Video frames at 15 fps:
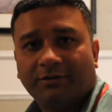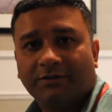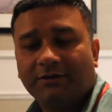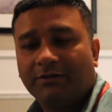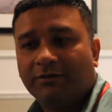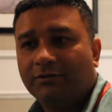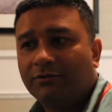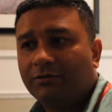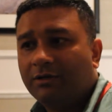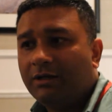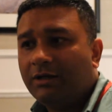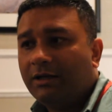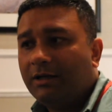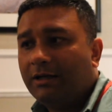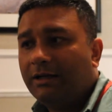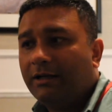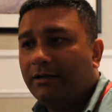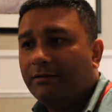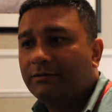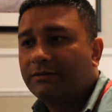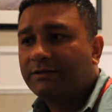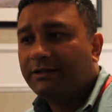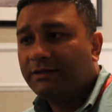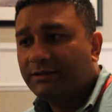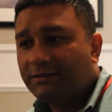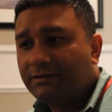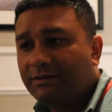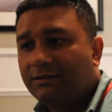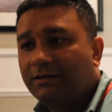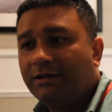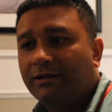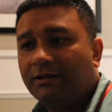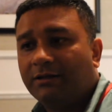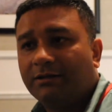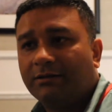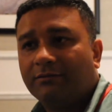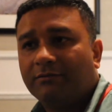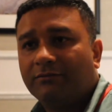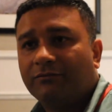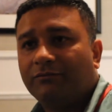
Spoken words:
So since the